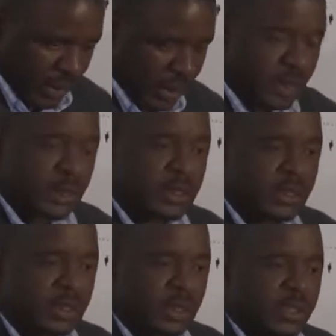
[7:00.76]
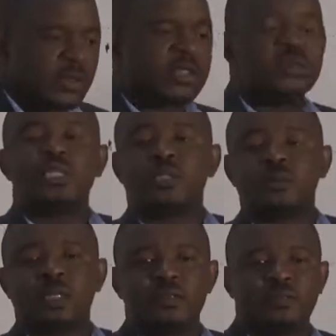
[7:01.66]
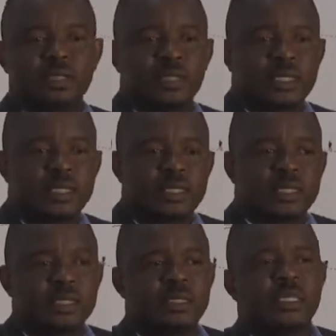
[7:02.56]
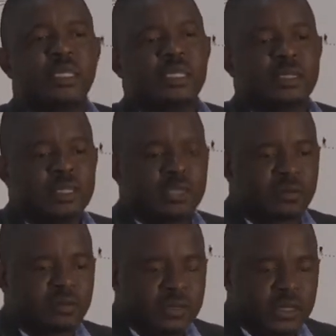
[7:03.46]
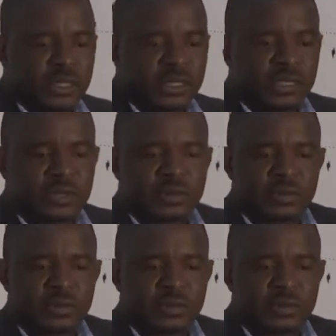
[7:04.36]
And this was not helped by the fact that the leader of the Federation,